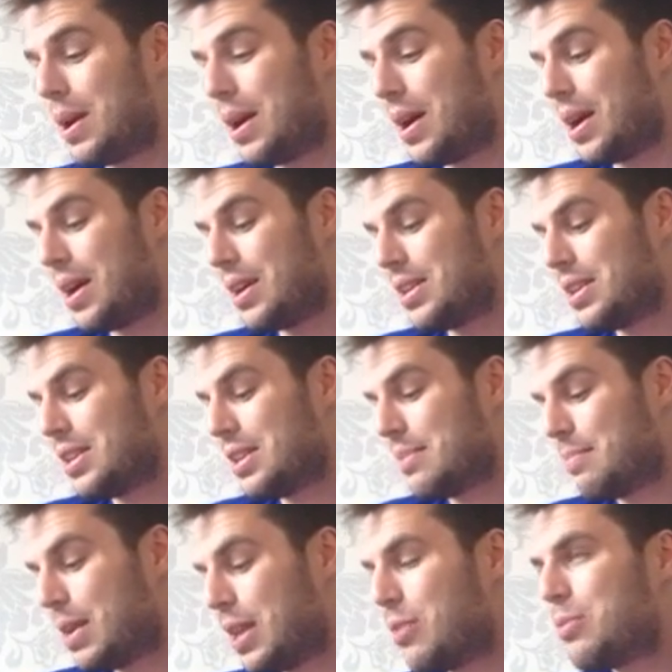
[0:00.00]

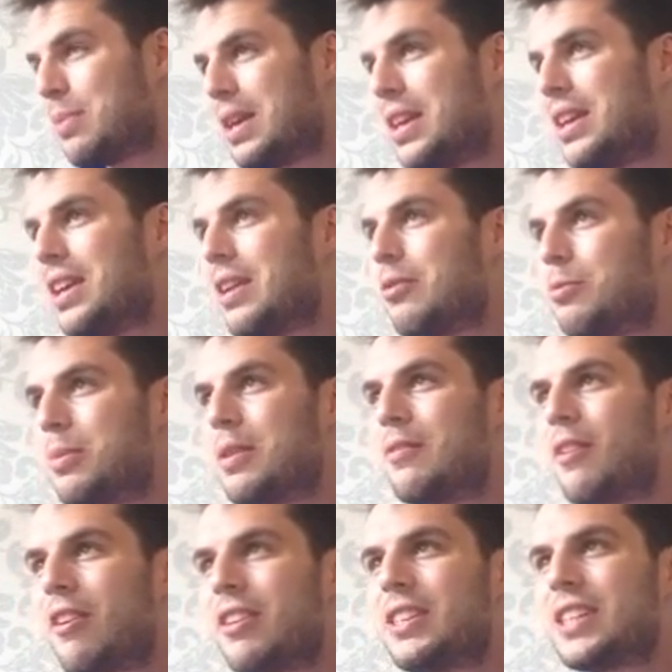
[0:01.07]
But it would be
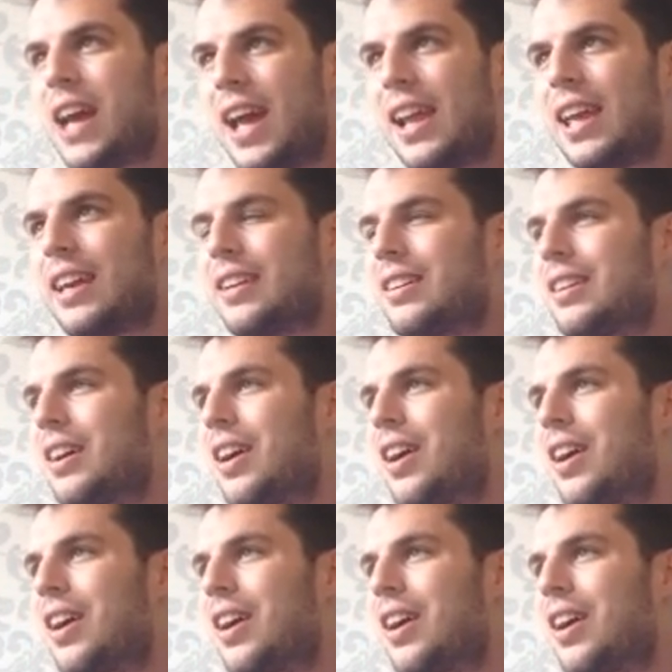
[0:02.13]
very telling.